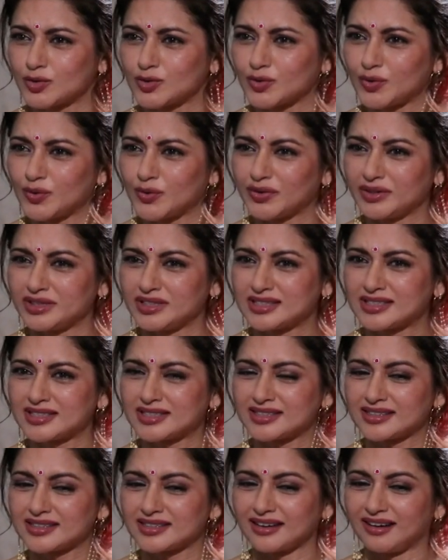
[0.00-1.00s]
So
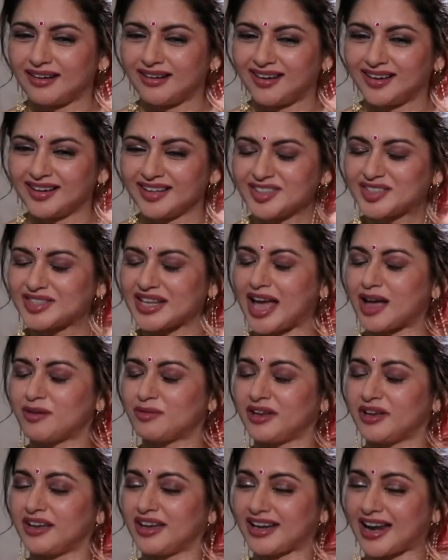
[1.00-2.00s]
it's
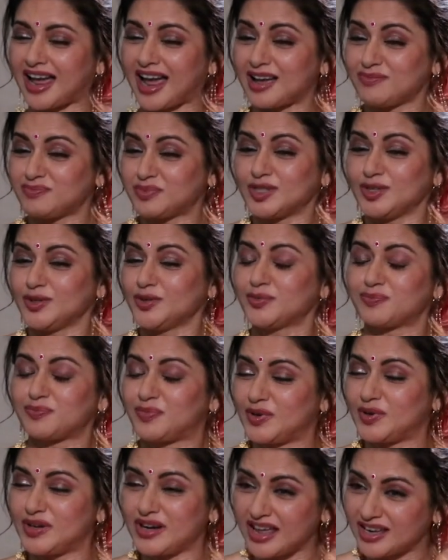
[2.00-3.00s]
an absolute
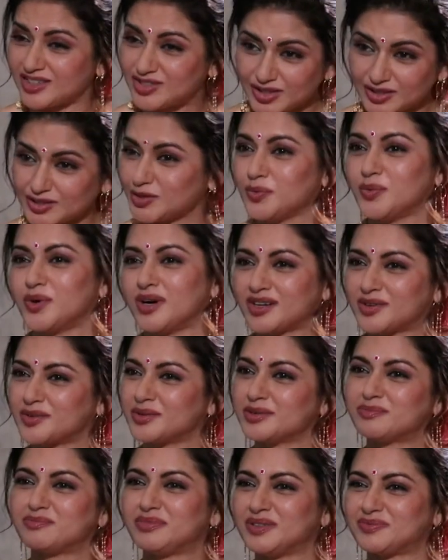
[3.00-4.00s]
pleasure to work
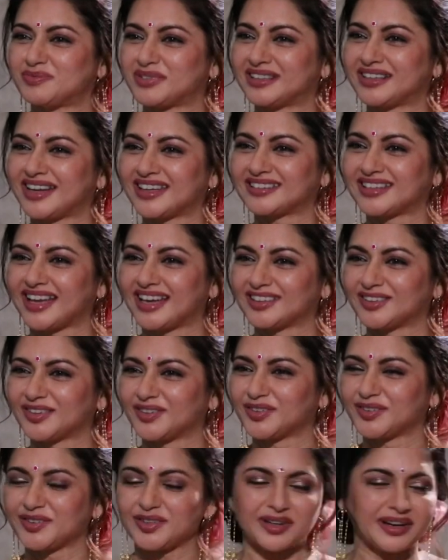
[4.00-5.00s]
with people like that. You
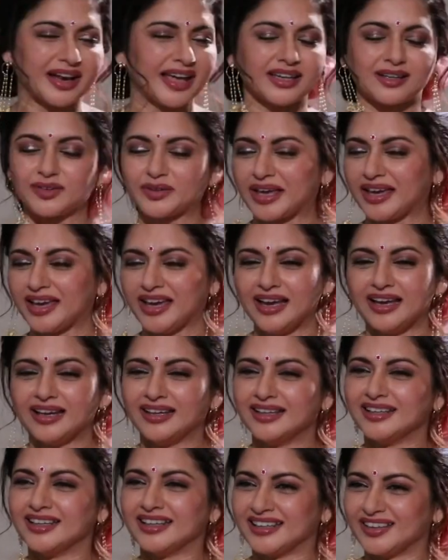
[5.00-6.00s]
know, you're really like, okay,
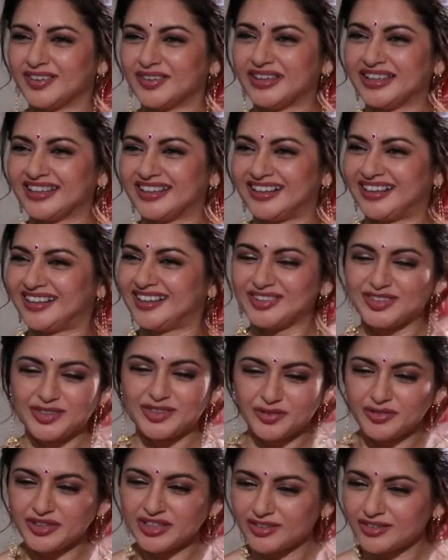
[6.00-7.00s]

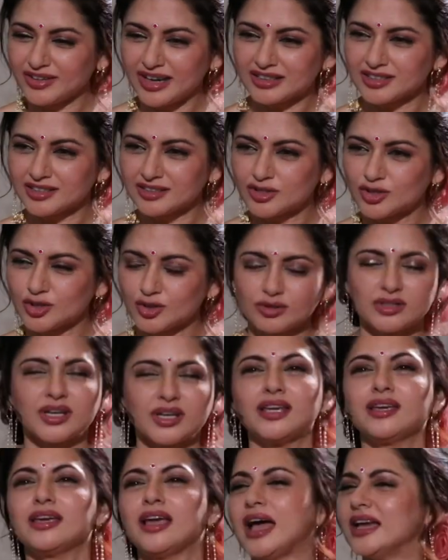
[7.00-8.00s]
UV Creations
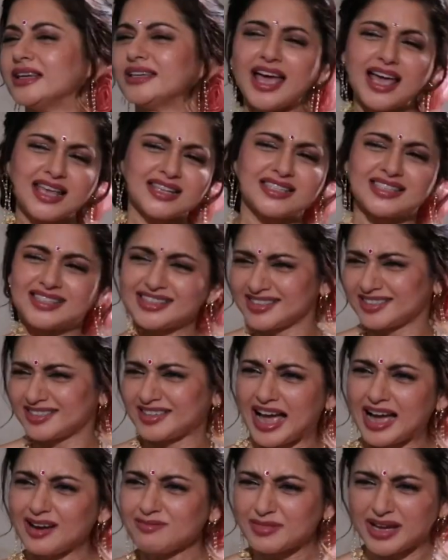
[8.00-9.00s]
shooting. Yes,
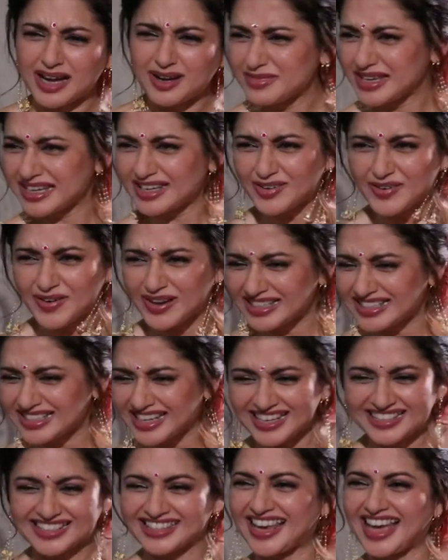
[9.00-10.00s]
I'm coming. All
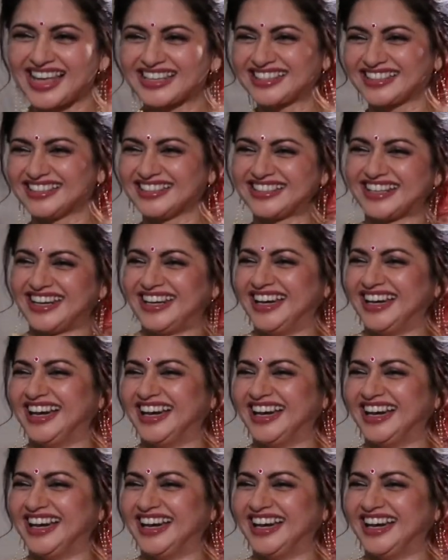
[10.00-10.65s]
dates cancelled.